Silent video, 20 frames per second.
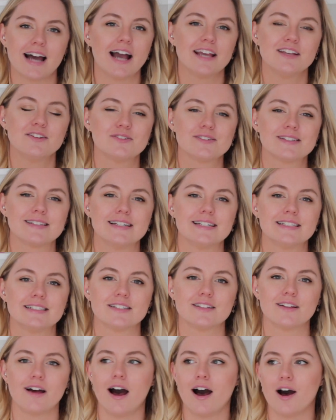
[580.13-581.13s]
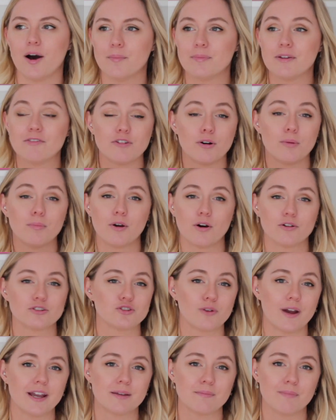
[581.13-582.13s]
I used it before blow
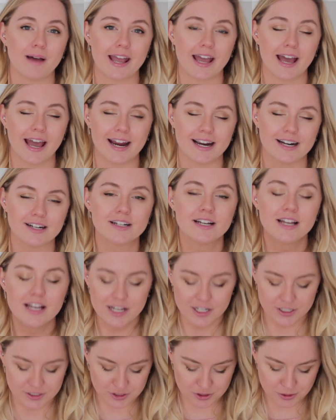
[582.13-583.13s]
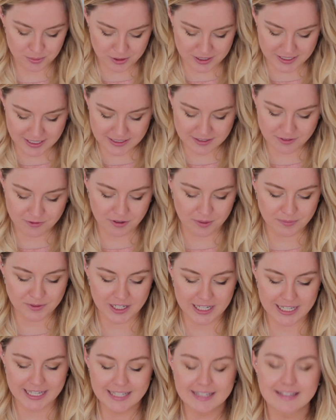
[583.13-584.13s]
drying my hair to protect it from
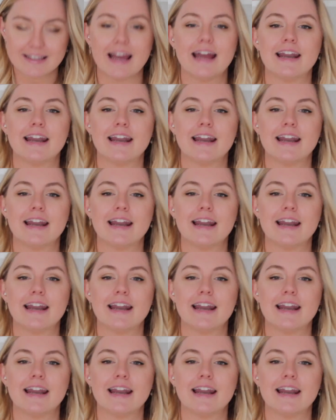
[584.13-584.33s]
the heat,